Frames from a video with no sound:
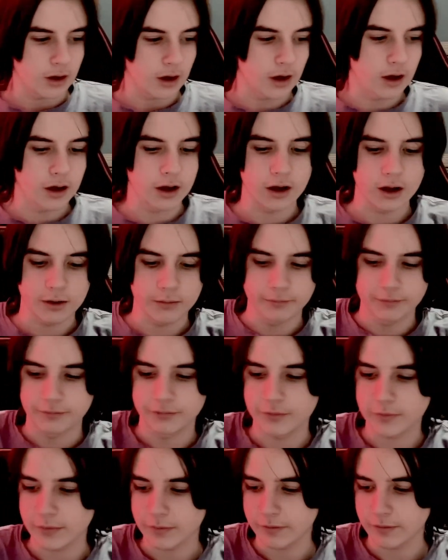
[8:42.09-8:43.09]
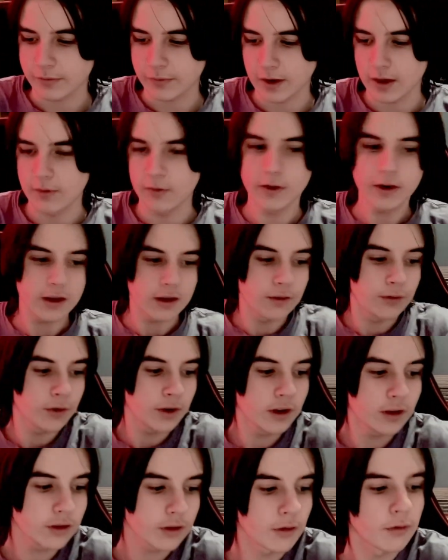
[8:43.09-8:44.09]
If
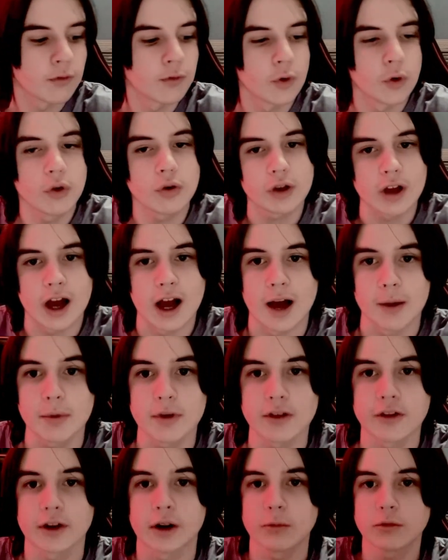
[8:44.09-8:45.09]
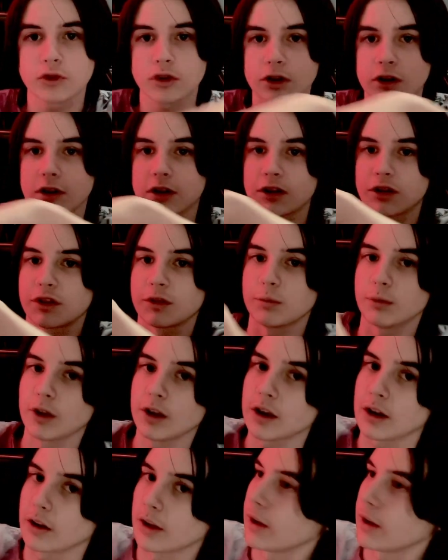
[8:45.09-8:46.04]
it is a full copy, then I'm just gonna display it,